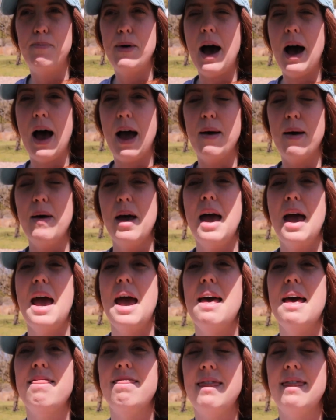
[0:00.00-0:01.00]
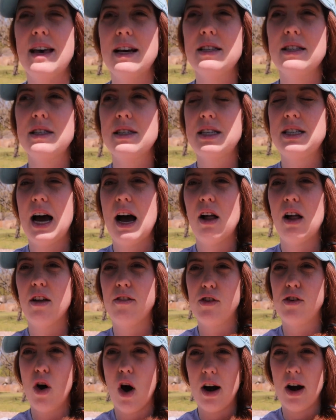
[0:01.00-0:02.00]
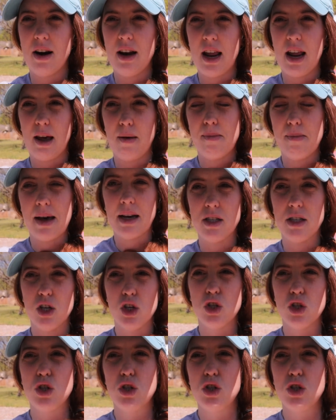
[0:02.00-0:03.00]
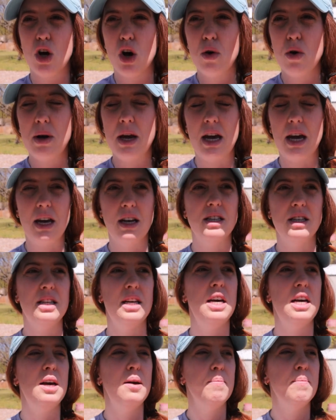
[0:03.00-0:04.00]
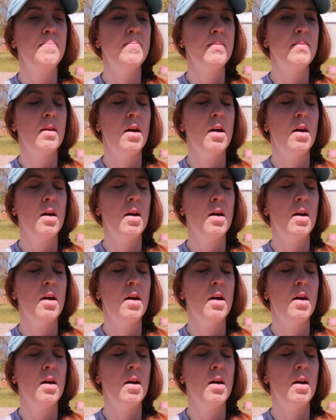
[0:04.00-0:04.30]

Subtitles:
But this style of gardening makes it so easy